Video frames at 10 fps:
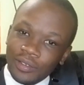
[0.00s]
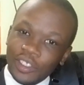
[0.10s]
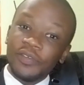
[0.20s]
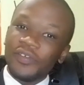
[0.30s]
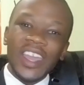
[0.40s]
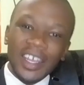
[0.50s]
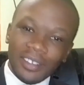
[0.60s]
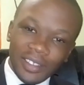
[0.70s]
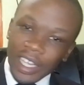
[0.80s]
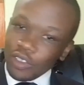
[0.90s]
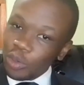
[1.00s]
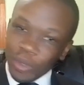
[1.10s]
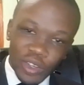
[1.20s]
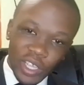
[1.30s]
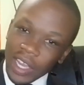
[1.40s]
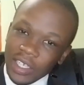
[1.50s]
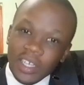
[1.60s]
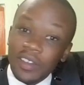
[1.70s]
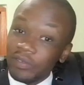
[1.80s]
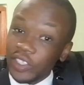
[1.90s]
She failed at communicating
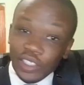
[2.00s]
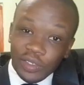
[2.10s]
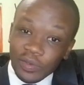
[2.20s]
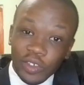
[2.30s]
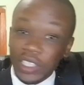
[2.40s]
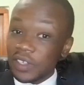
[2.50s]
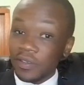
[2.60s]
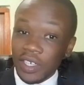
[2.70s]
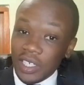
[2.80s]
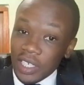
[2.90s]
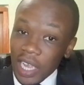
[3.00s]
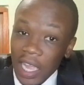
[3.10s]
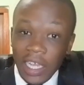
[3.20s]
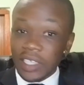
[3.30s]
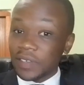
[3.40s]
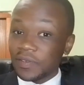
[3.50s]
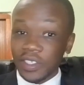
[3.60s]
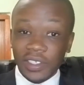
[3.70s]
her vision for a different DA, a different